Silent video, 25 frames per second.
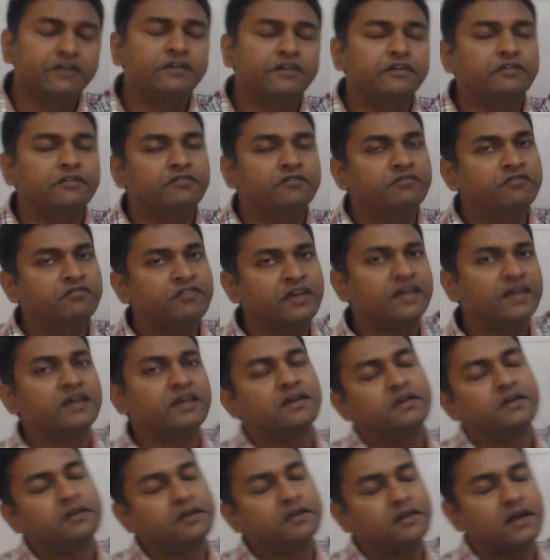where
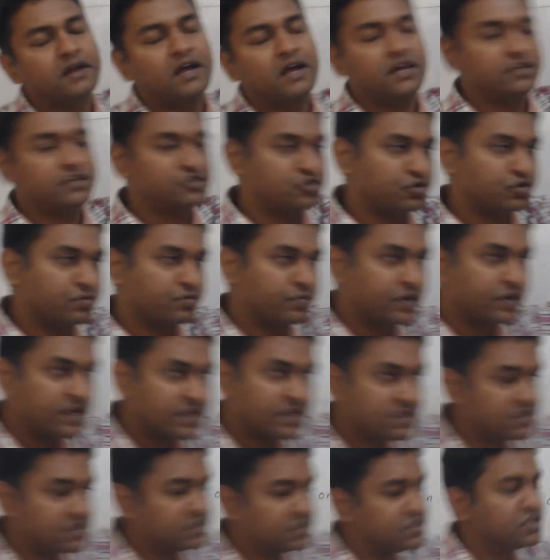I should place the
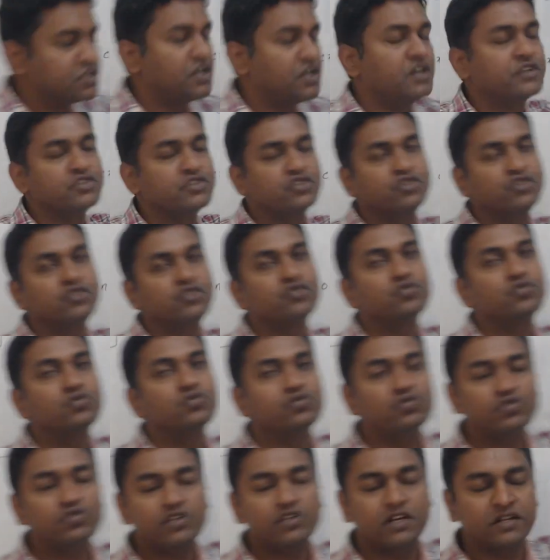charge q
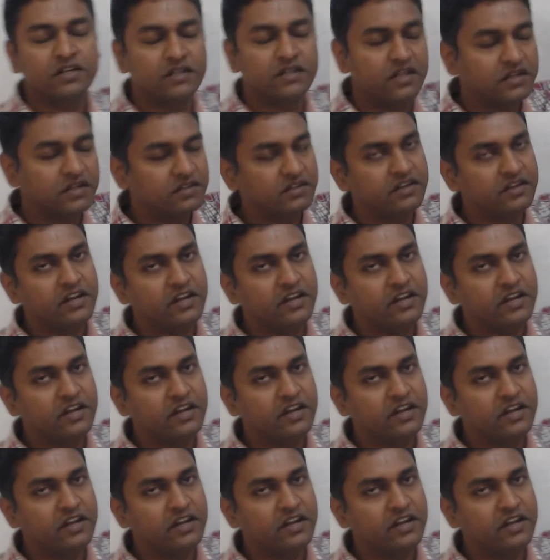such that the net